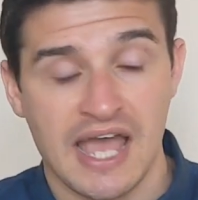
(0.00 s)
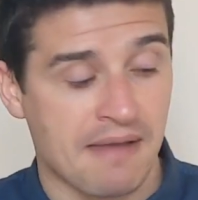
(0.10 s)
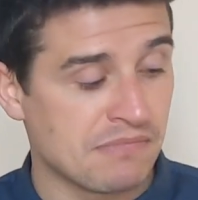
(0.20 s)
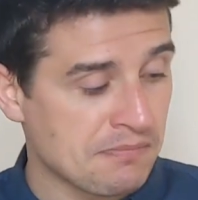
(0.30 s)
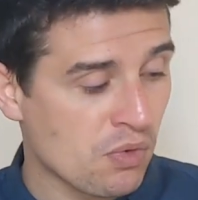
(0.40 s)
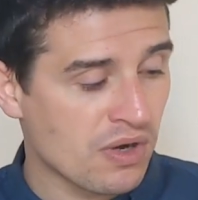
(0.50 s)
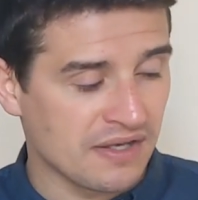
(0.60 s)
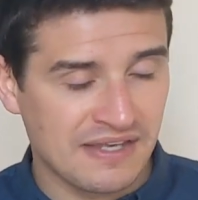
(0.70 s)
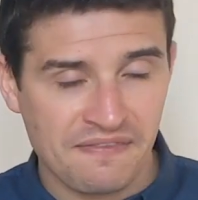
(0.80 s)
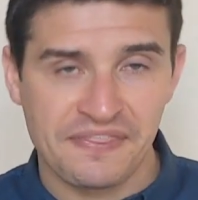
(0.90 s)
Number one,
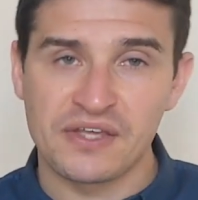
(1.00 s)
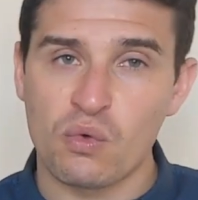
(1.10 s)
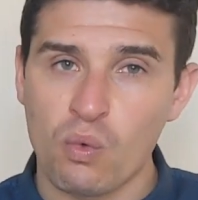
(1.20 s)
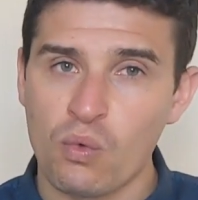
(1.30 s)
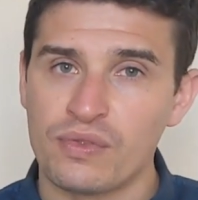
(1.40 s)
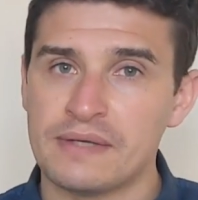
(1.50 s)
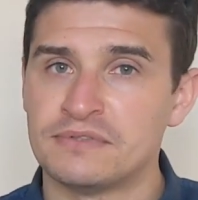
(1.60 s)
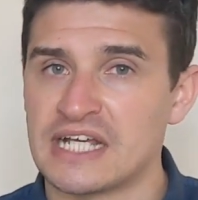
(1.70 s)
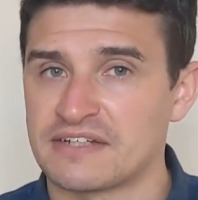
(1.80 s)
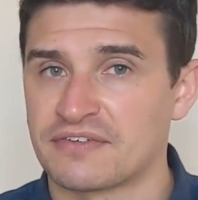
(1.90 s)
I didn't think all the
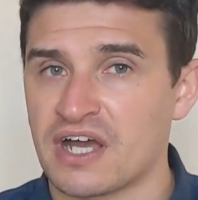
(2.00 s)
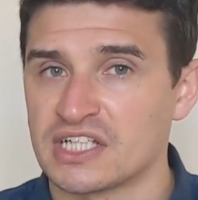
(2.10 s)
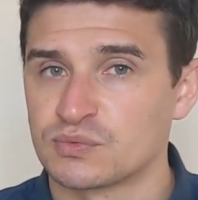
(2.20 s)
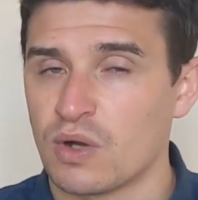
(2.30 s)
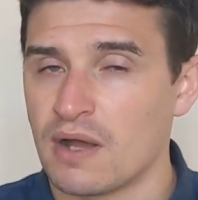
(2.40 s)
objective cards